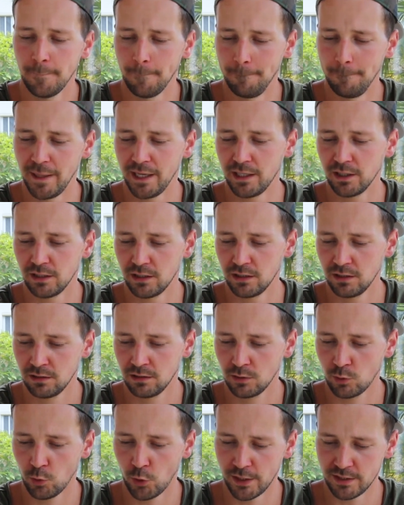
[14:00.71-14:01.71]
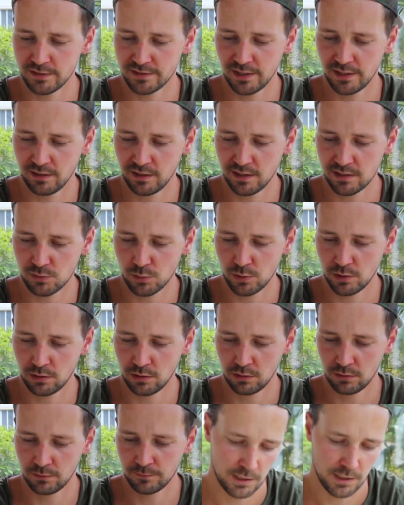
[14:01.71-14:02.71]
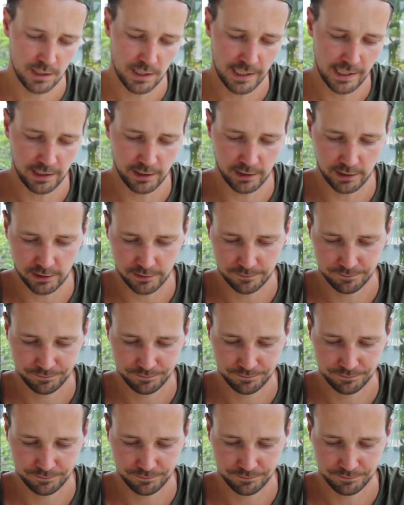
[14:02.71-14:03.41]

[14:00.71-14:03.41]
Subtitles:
bigger coins than this one. Alright, look.